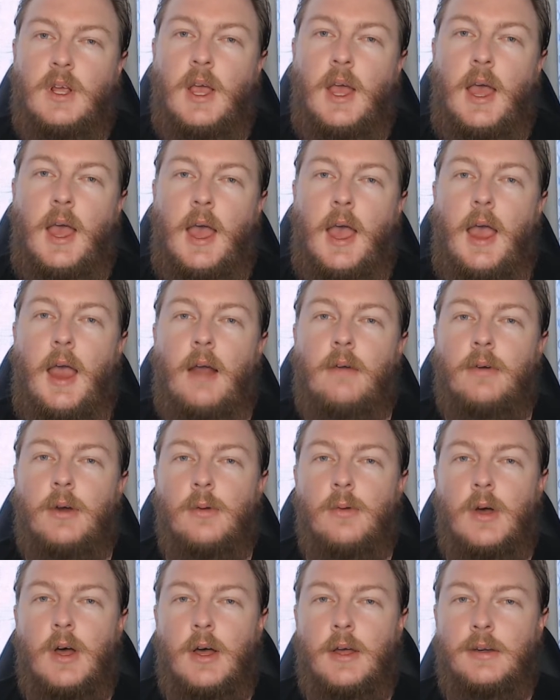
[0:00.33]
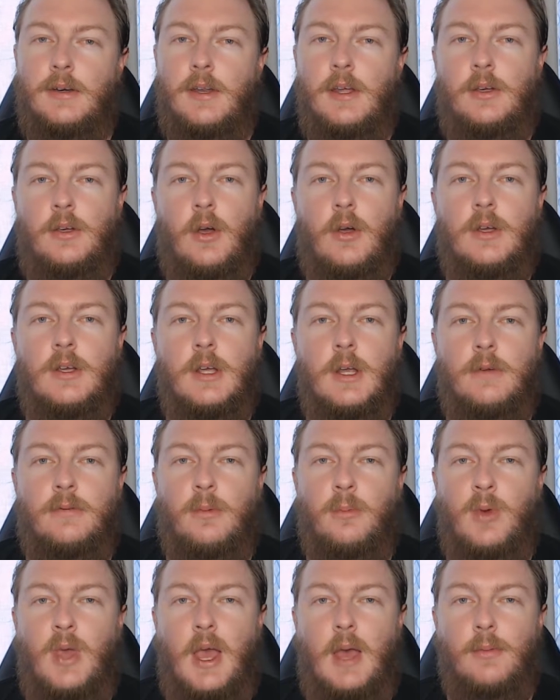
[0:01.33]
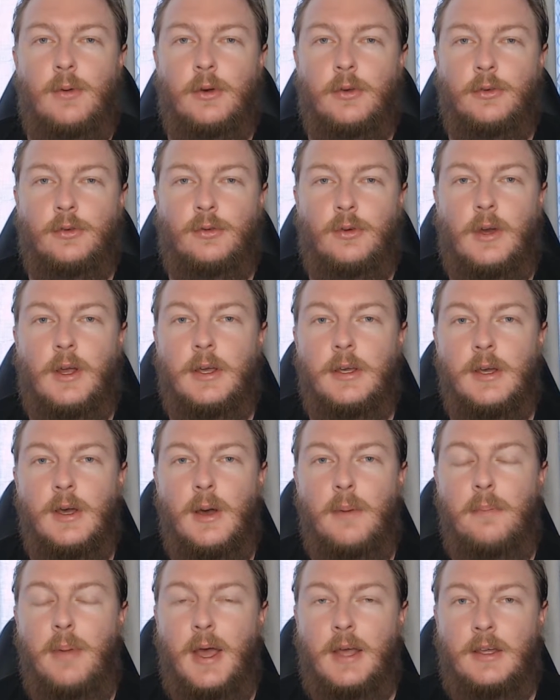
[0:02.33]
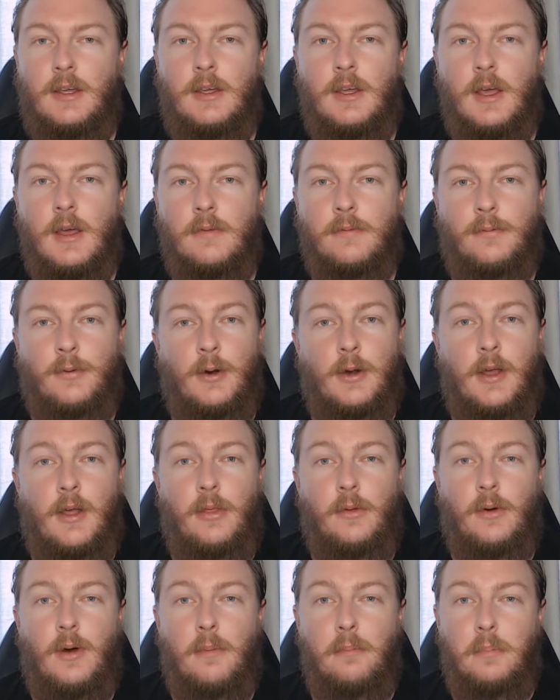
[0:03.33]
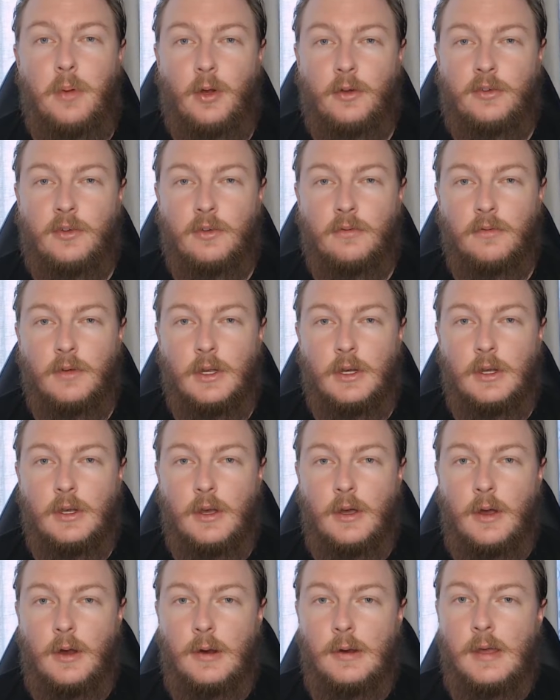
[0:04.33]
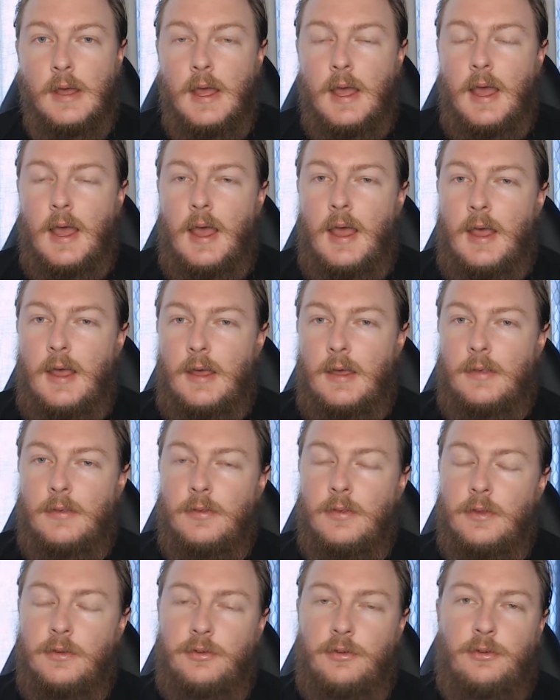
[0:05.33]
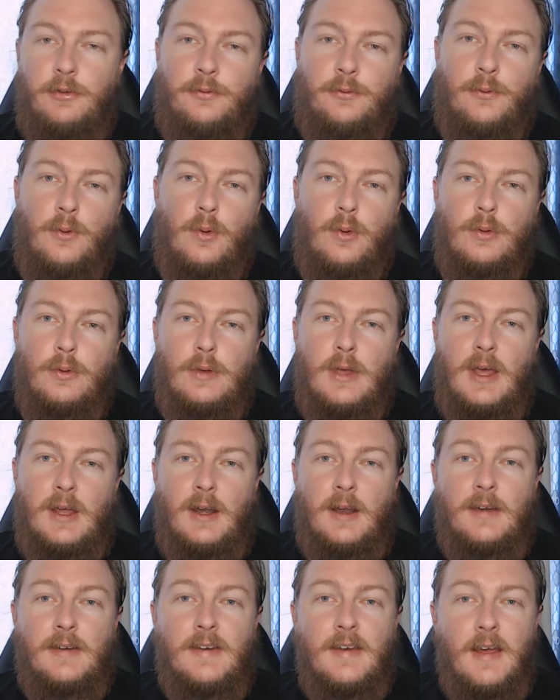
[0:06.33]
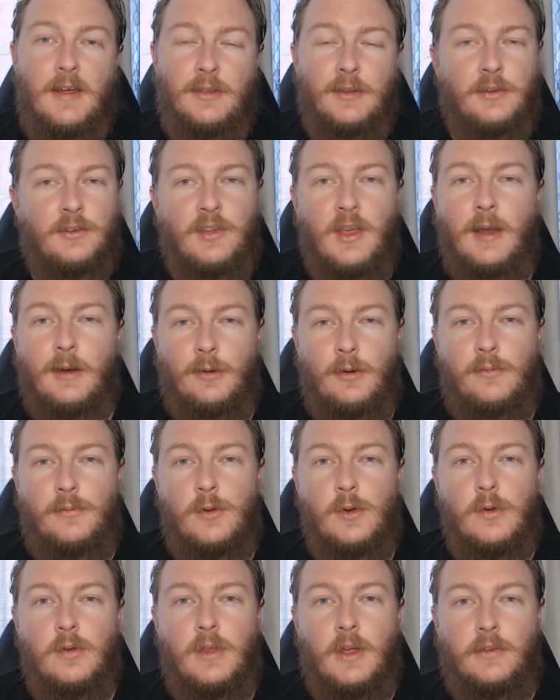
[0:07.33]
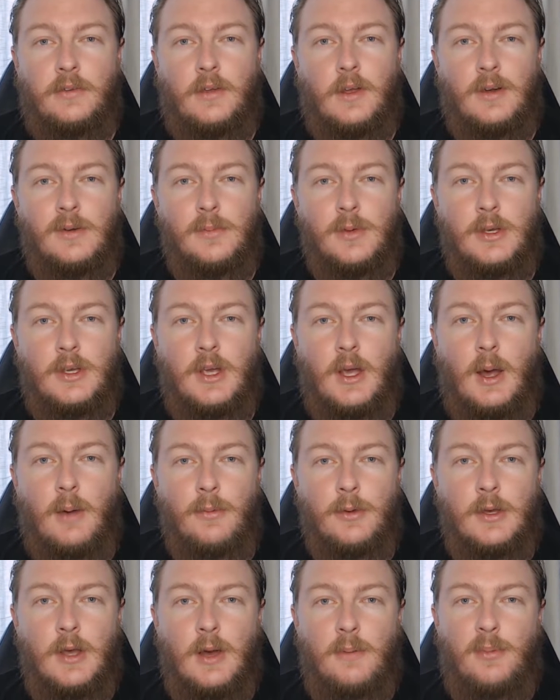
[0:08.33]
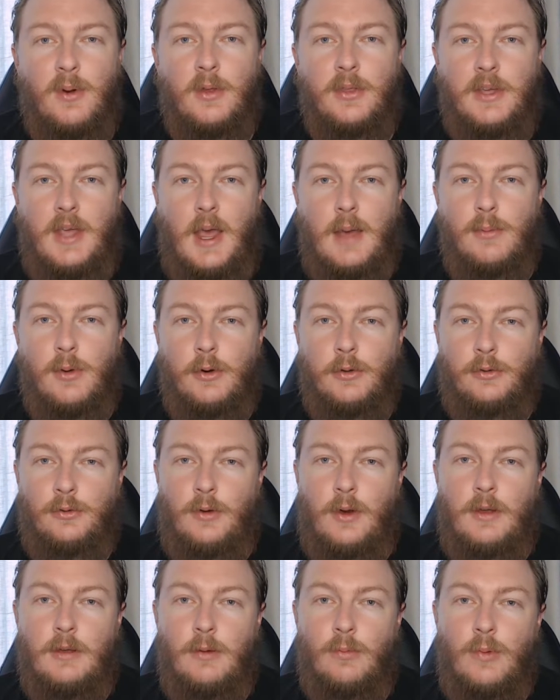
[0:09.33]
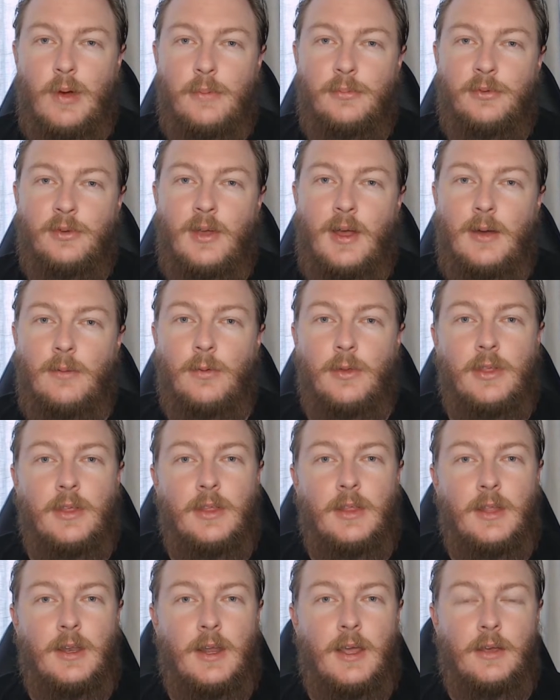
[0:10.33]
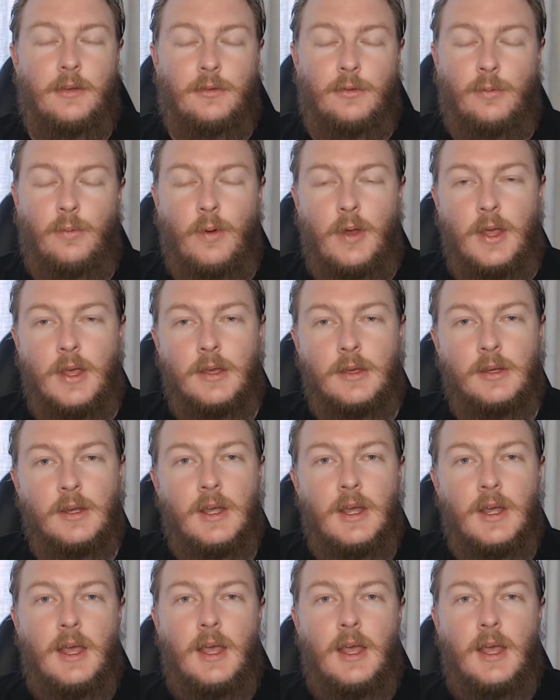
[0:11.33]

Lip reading: Hey everyone, Nicco here from Game On Australia, back again for another unboxing video, and this is for yet another tech review that's going to be coming up on the Game On Australia website within the next week.